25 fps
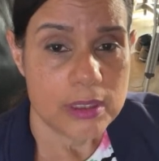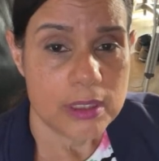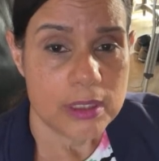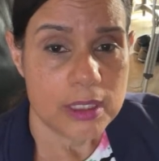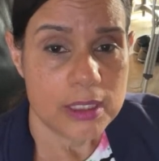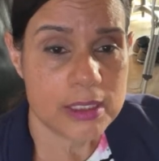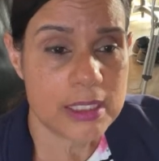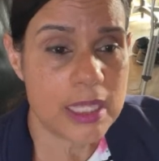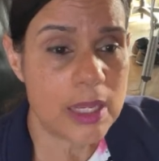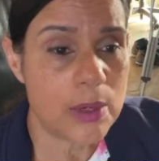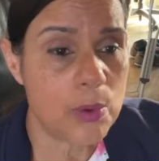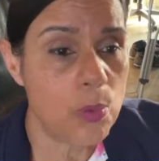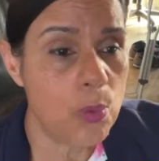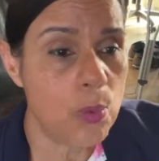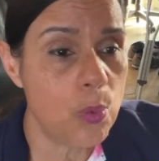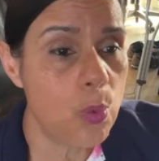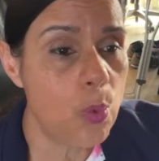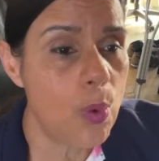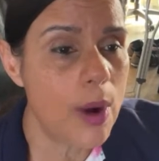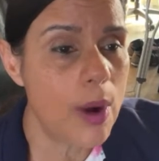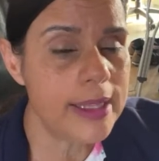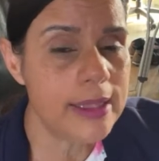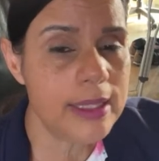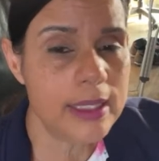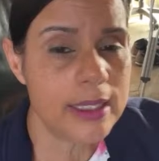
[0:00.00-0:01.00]
It's like,
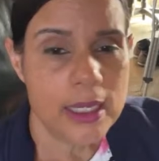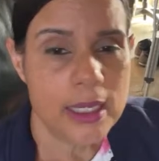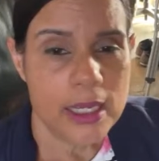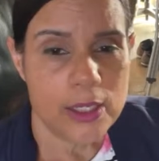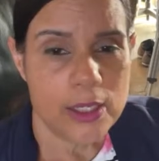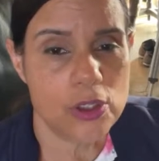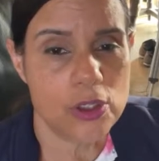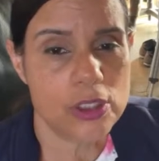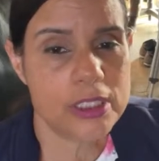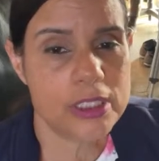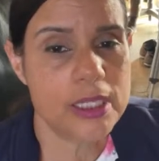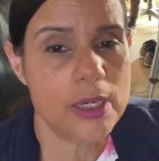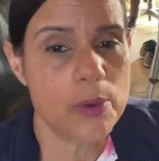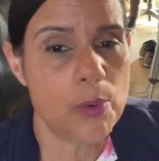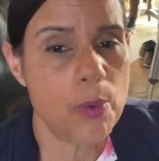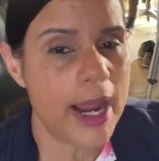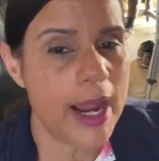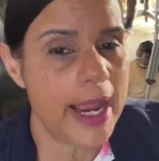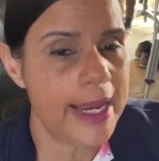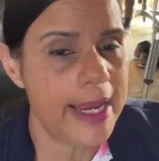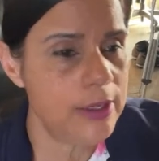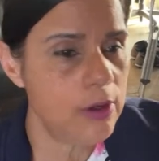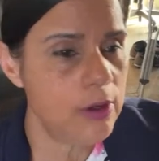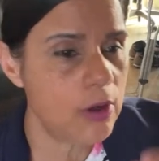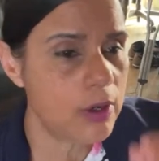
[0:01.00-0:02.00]
what? You see
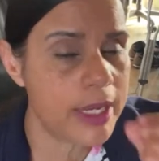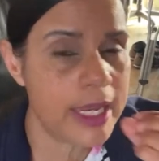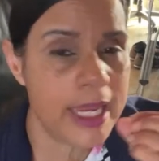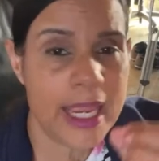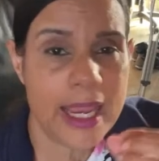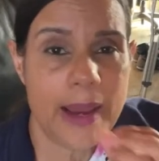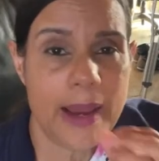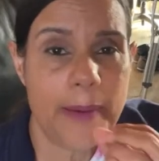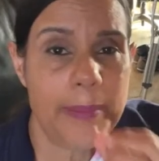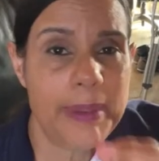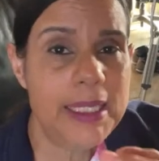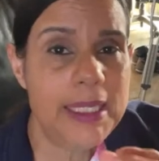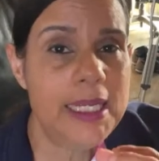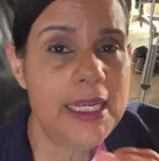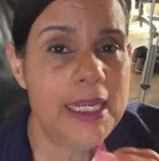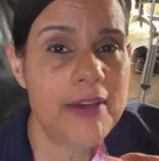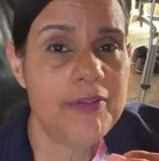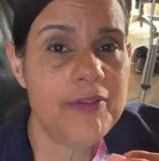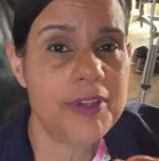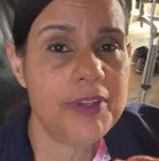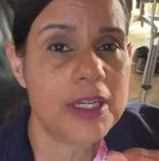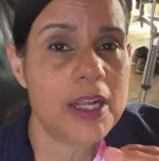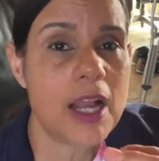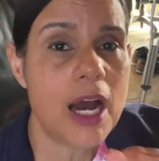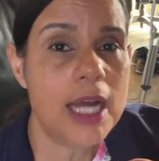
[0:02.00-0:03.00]
why you can't believe
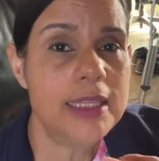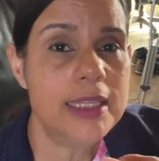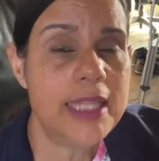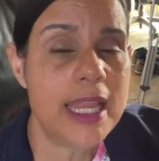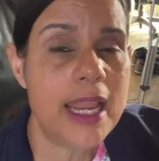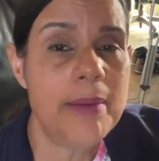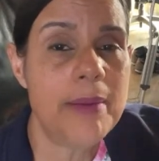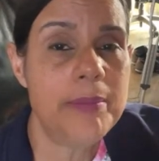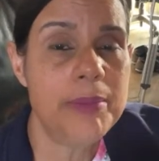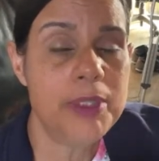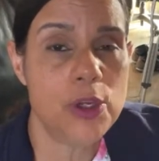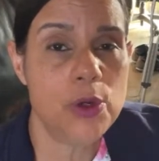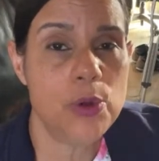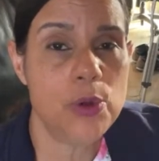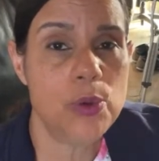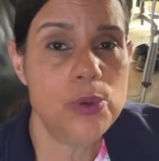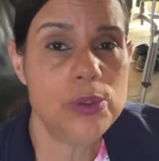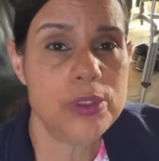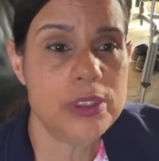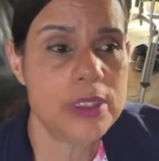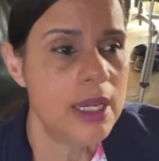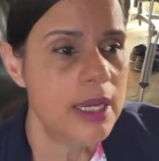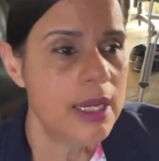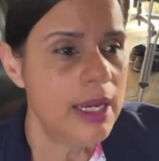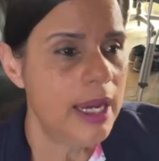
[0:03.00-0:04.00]
the goddamn
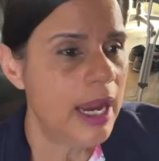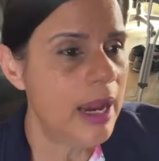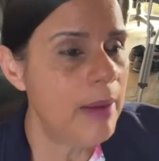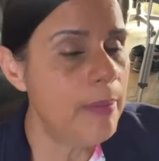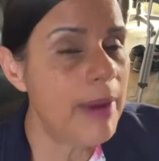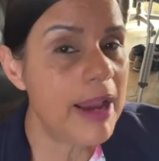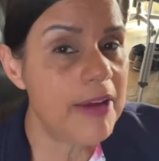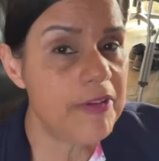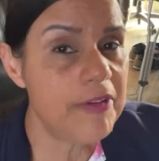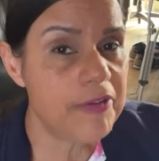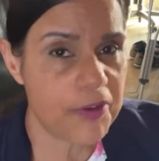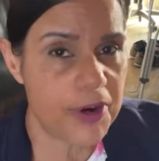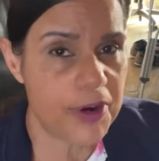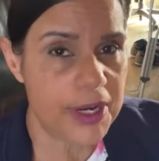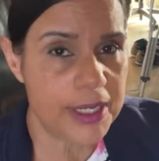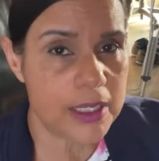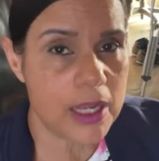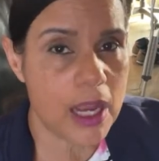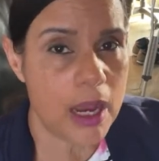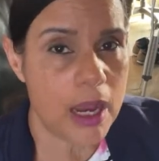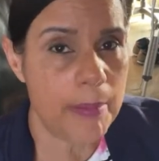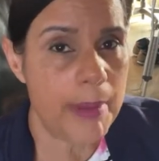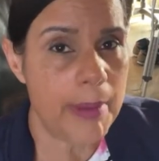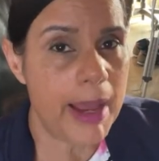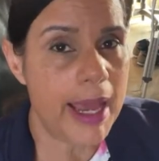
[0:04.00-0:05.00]
news? And my friend
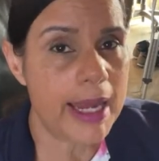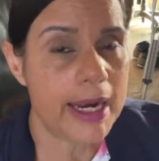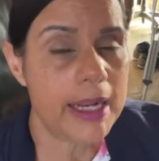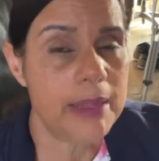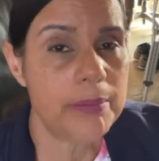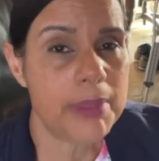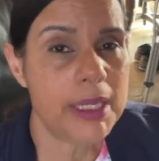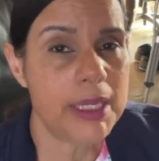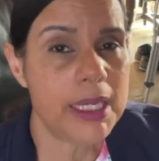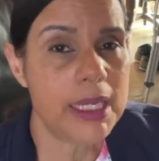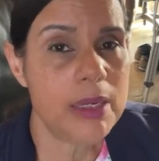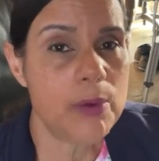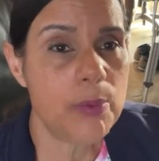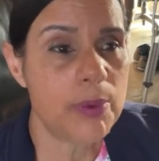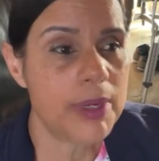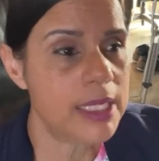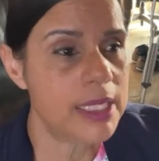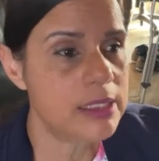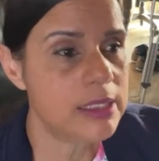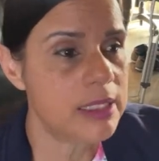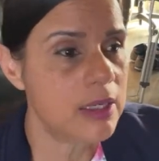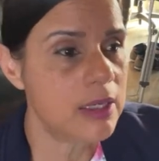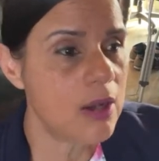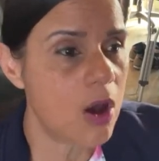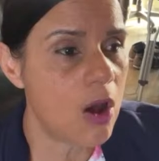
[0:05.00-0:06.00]
got mad at me when I
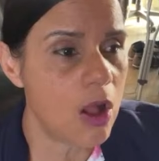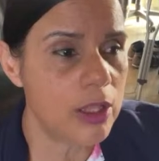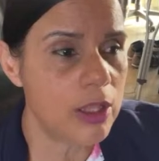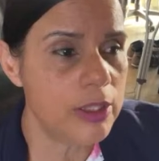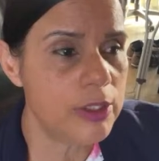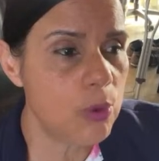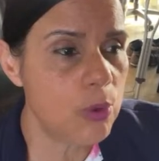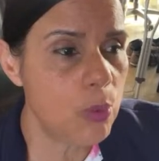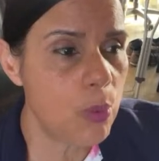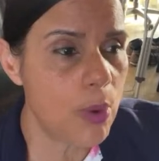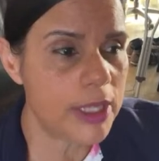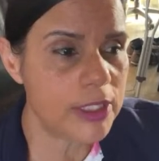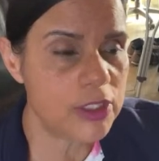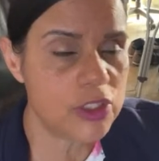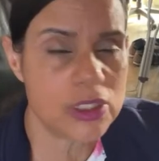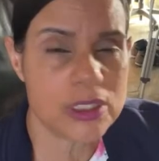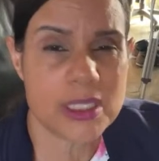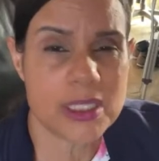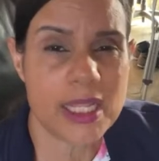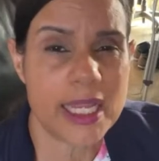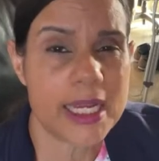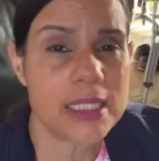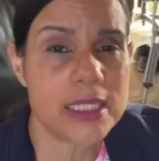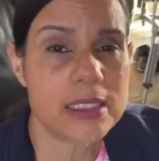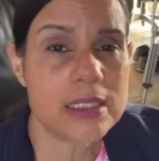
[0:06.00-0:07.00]
said all you watch is
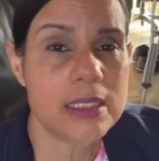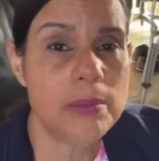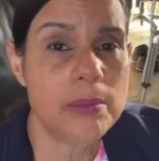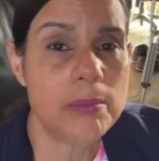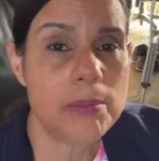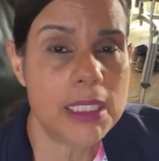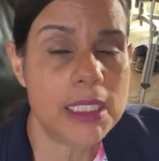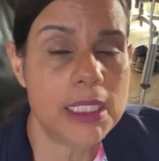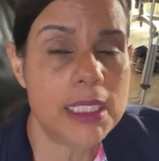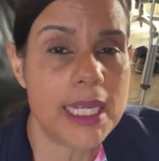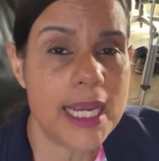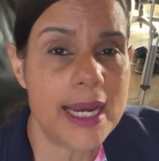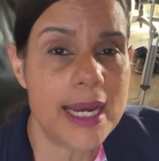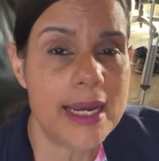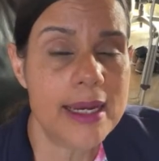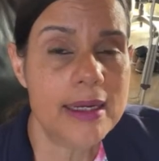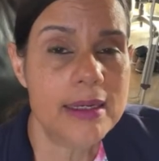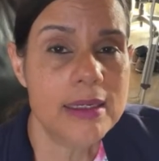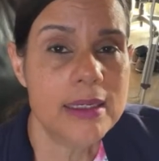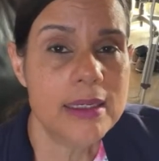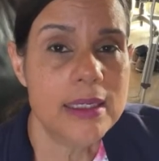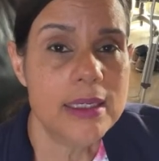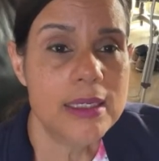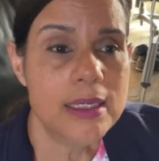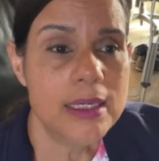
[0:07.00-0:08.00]
legacy media.
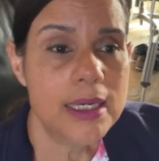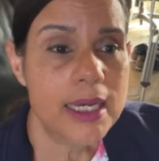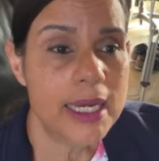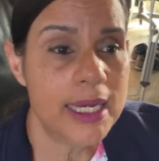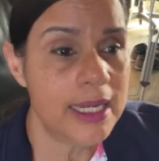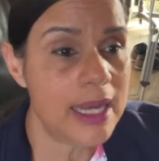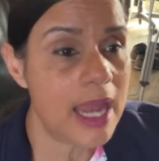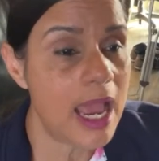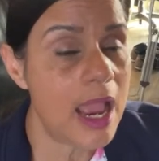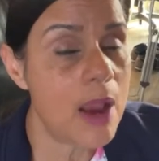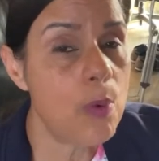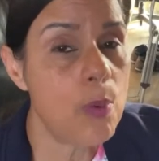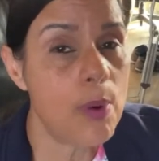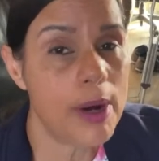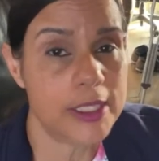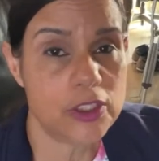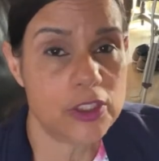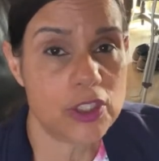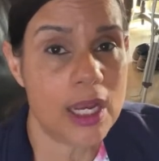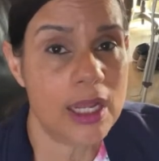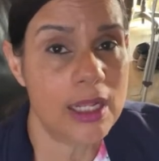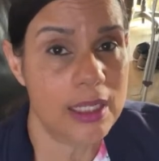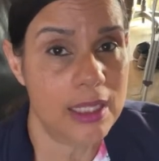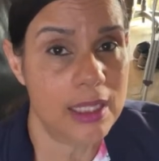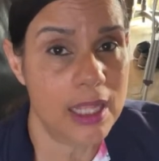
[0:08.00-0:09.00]
And I watch
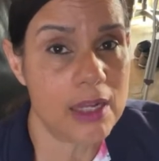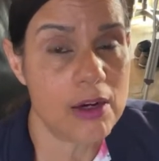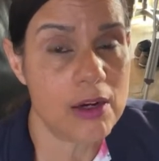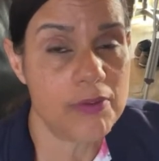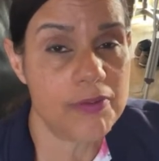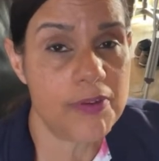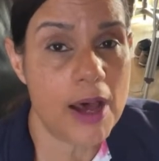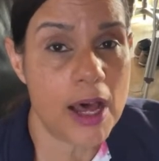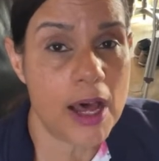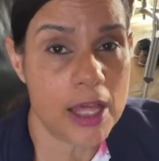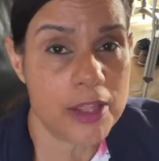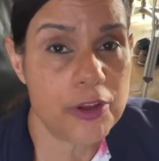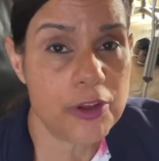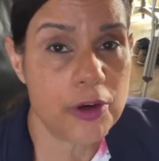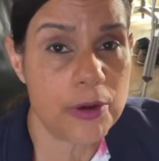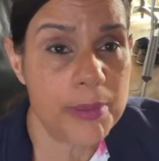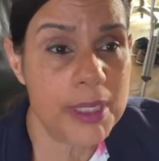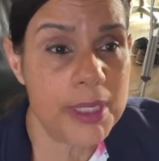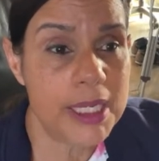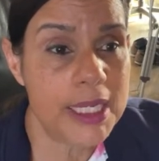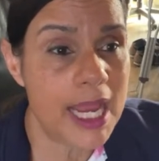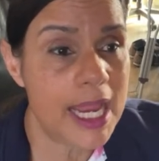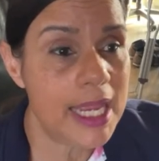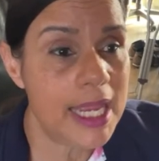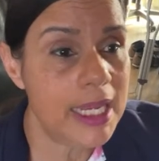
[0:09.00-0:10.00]
a lot of other
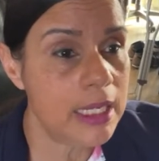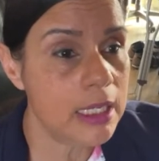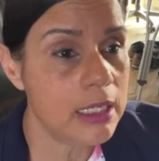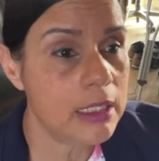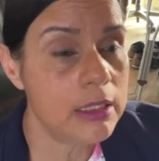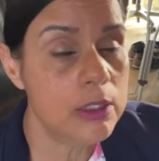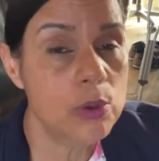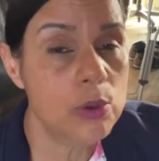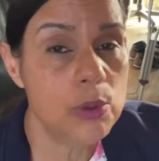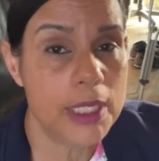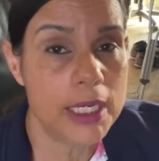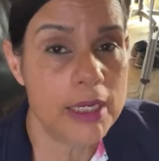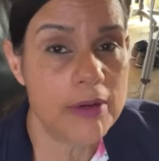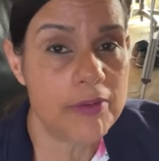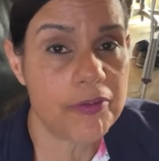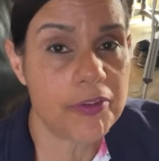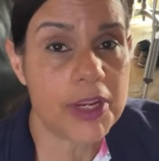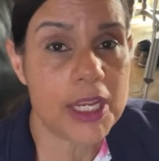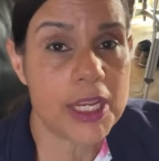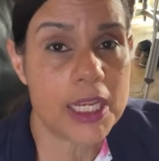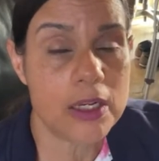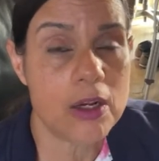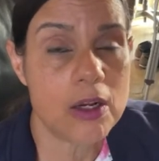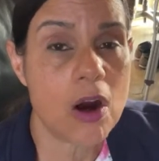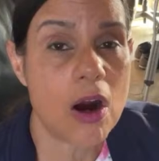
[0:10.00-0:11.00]
media, including
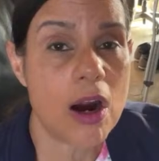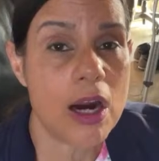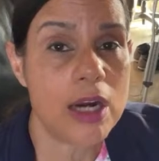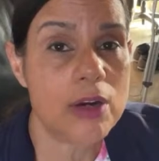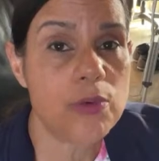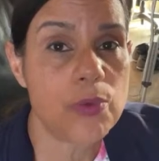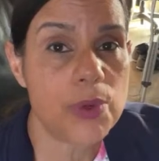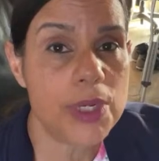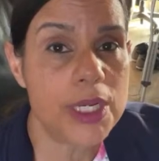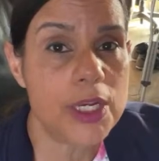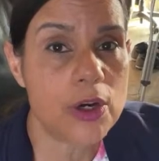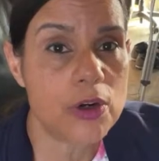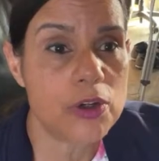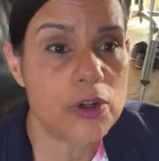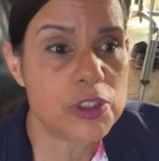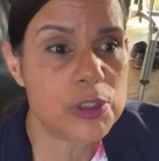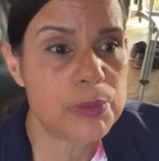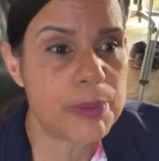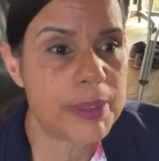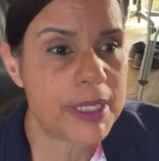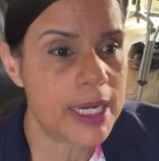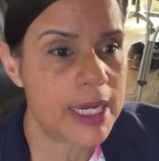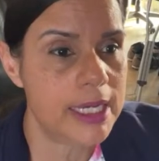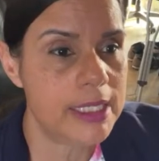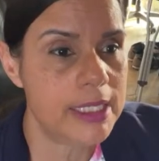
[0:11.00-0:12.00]
friggin' card readers,
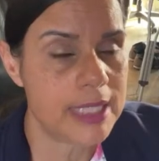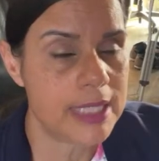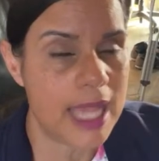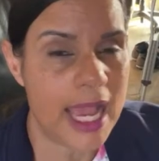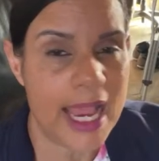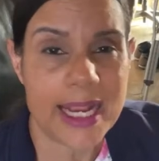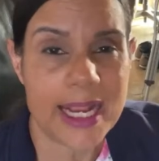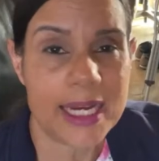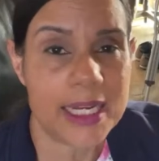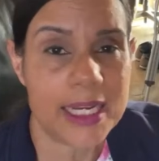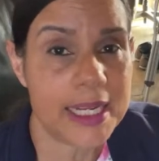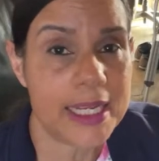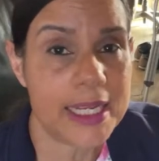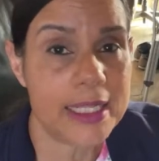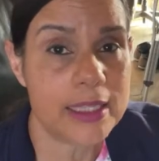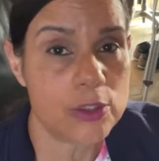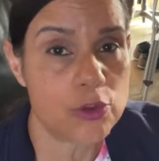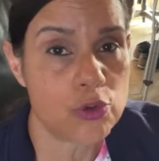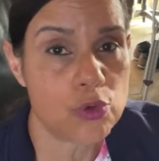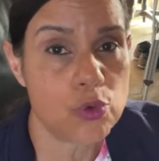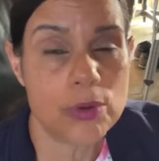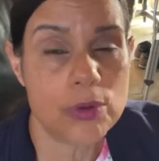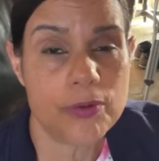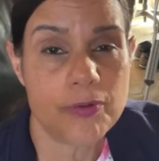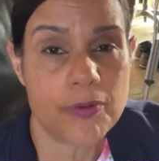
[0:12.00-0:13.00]
because I got to get the
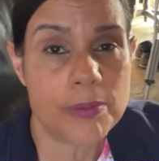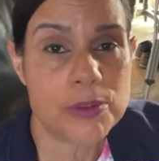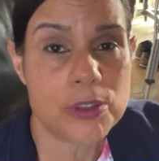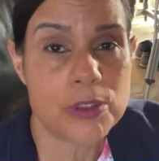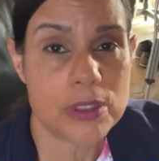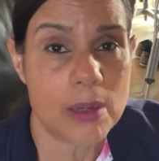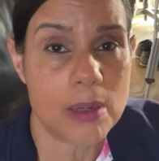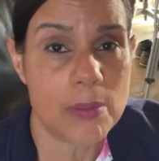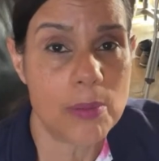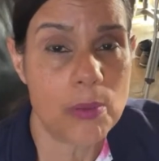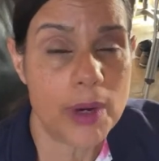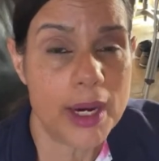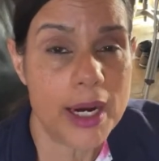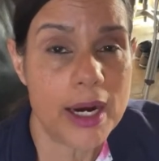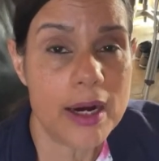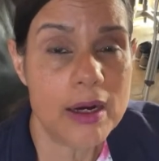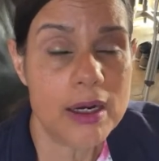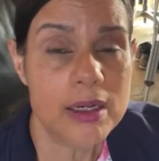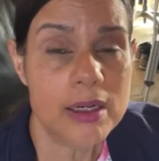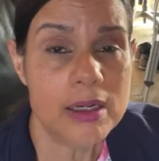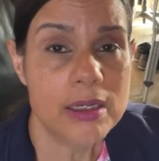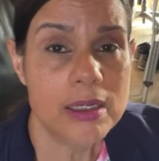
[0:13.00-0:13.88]
truth from somewhere.